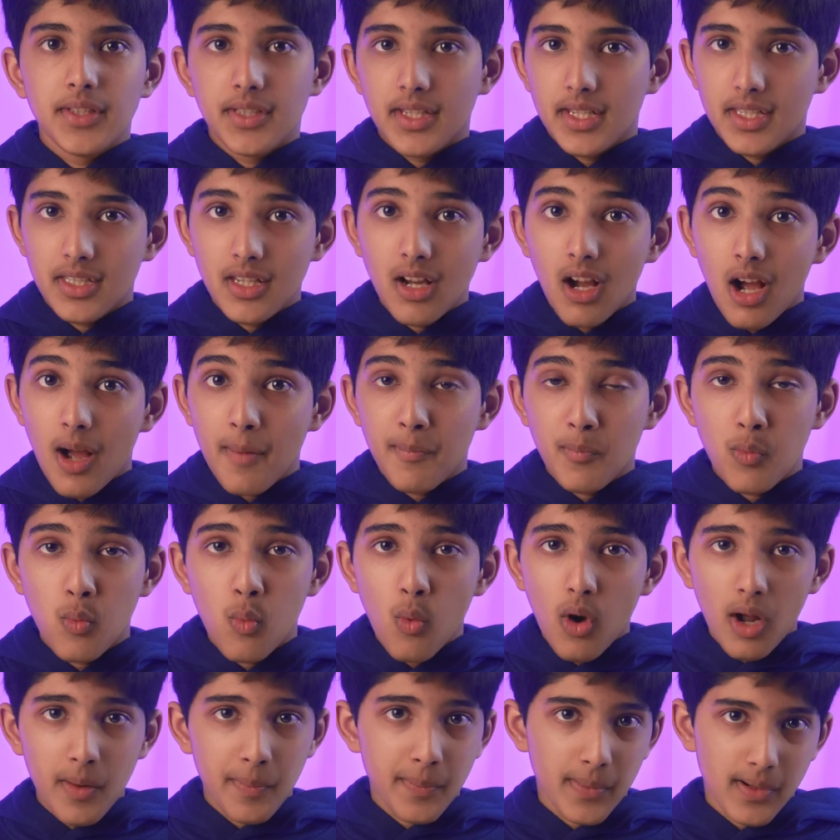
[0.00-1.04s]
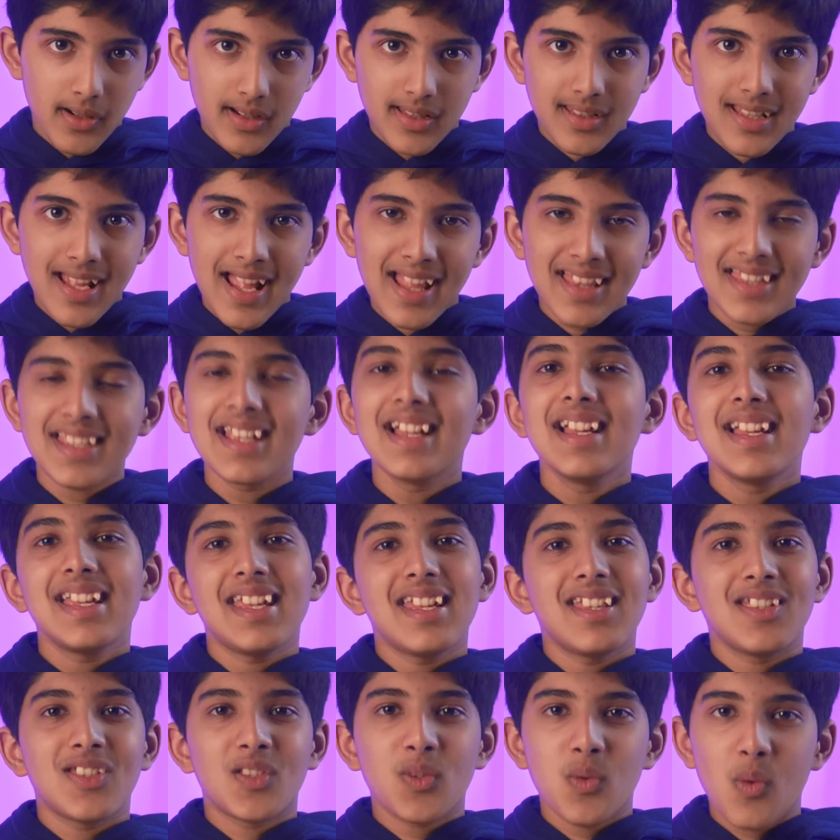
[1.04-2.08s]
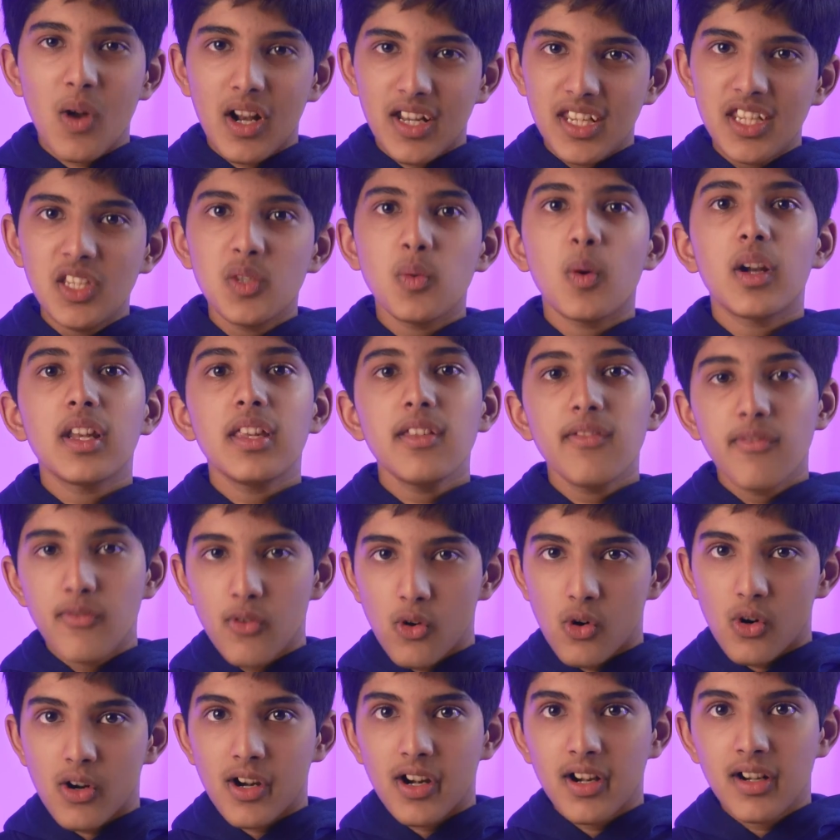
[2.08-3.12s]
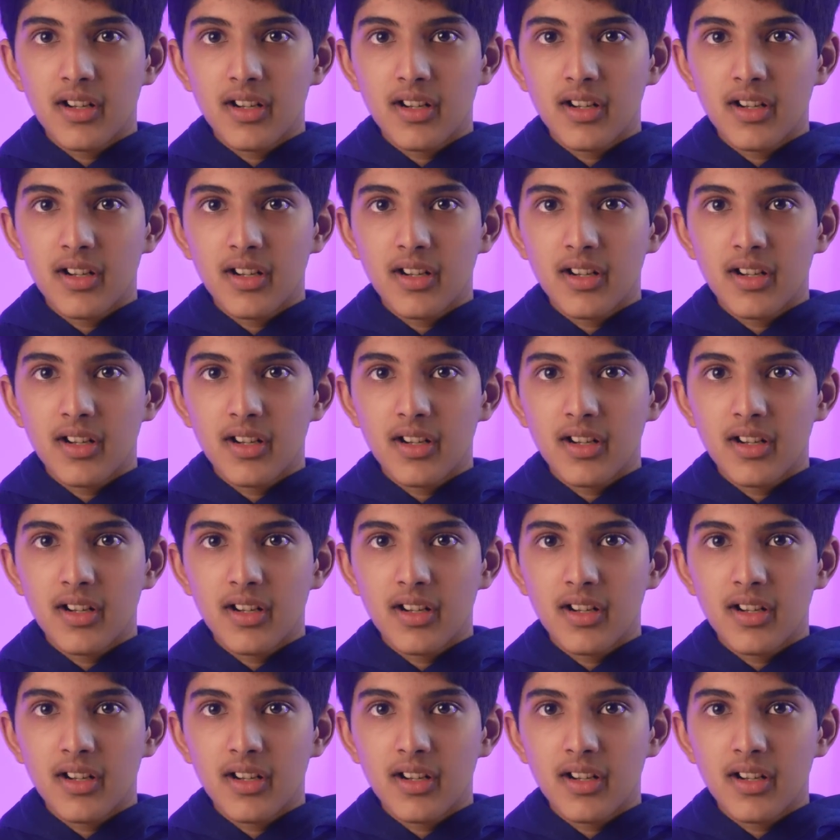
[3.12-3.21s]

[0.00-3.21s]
to the top 1% in 2024.